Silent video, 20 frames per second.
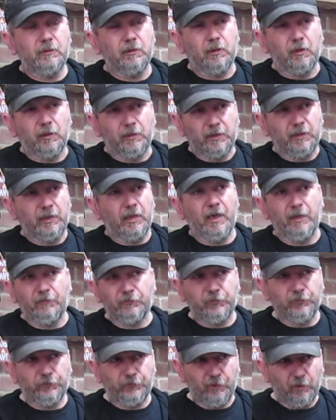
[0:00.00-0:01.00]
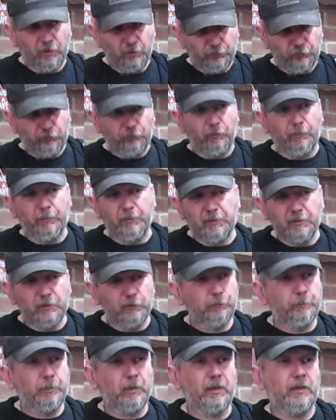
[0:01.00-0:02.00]
I'm going to have to start stripping
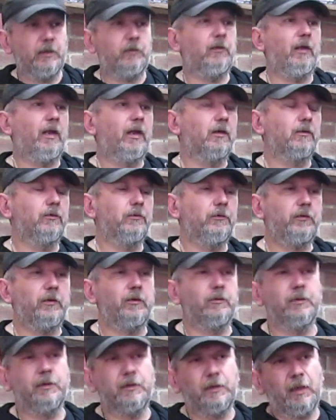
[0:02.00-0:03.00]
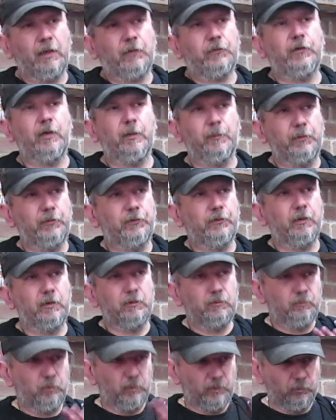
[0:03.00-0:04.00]
this bike down, so the next
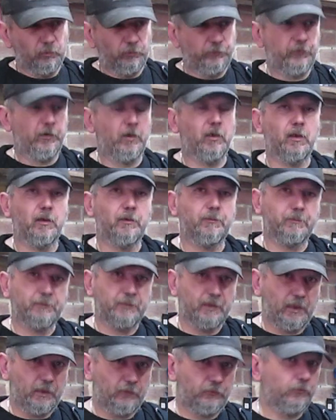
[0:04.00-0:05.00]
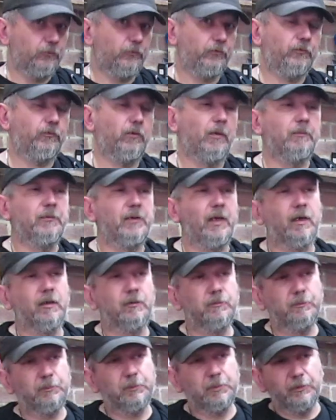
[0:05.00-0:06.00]
episode we will start the actual strip
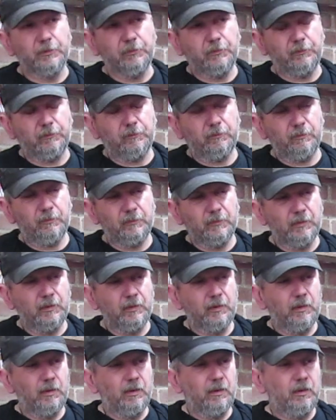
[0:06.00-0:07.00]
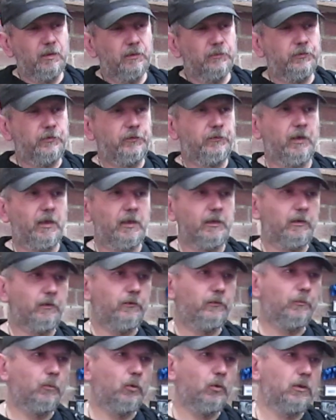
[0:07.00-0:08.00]
down. But today
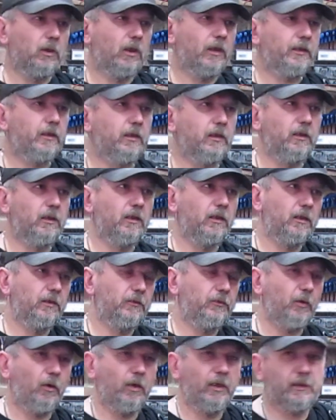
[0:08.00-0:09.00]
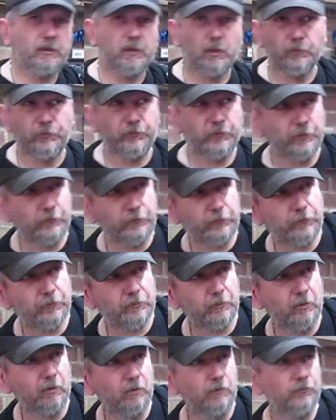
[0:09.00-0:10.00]
is more like a diagnosis
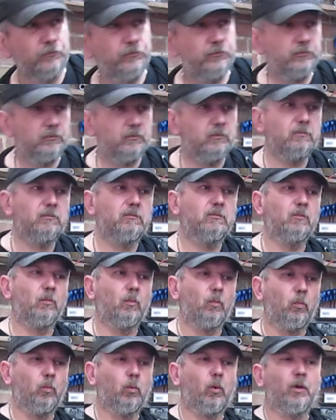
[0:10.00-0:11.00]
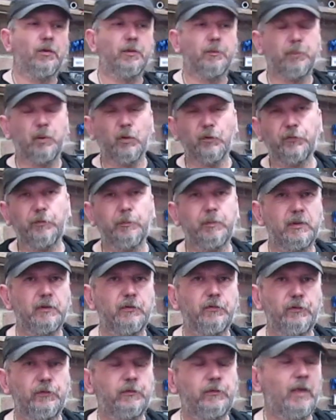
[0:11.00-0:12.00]
of what the
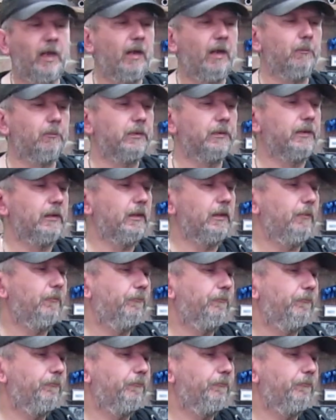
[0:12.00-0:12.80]
possibilities can be.